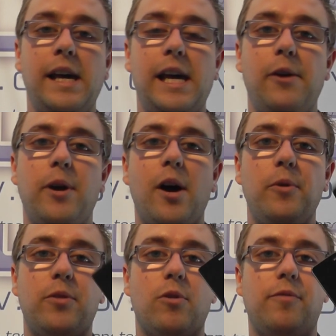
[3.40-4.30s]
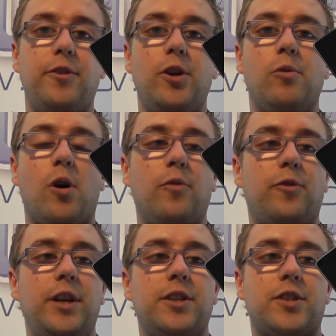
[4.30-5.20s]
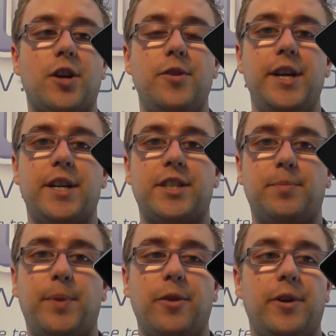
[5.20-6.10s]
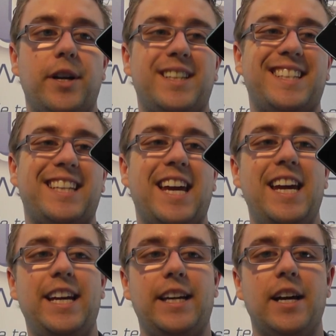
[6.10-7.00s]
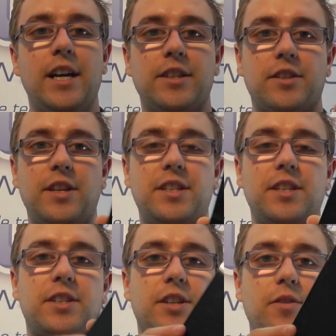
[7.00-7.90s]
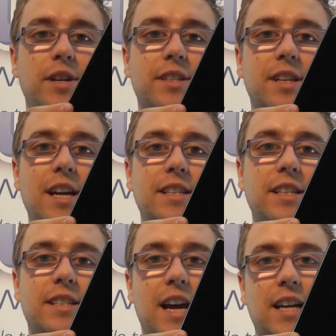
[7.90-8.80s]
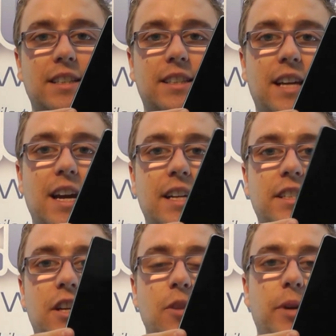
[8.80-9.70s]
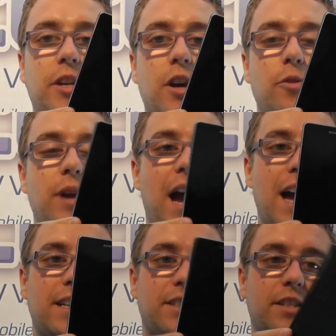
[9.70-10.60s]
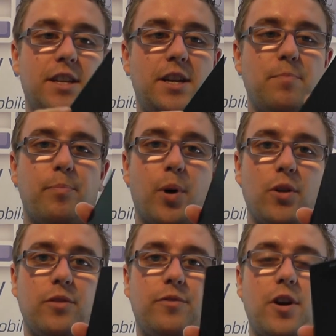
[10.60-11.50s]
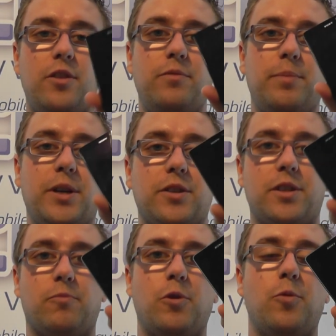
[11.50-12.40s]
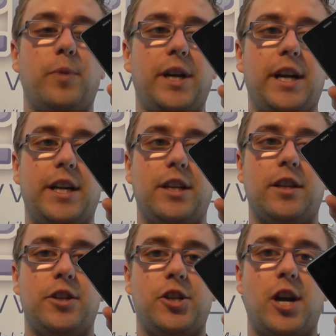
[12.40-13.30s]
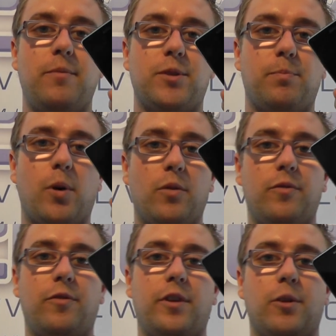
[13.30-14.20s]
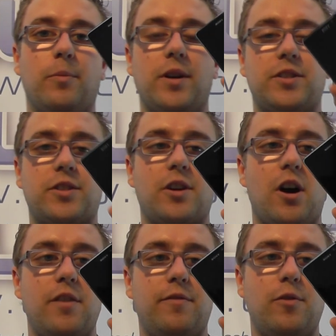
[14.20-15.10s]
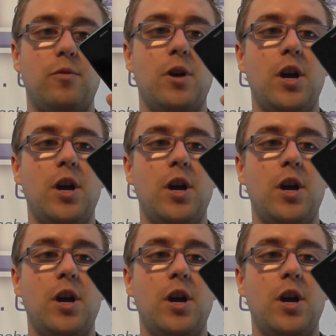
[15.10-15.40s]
Here we are with a review of the Sony Xperia T. So this is Sony's latest handset and is going to be known as the Bond phone because it will be in the James Bond film Skyfall.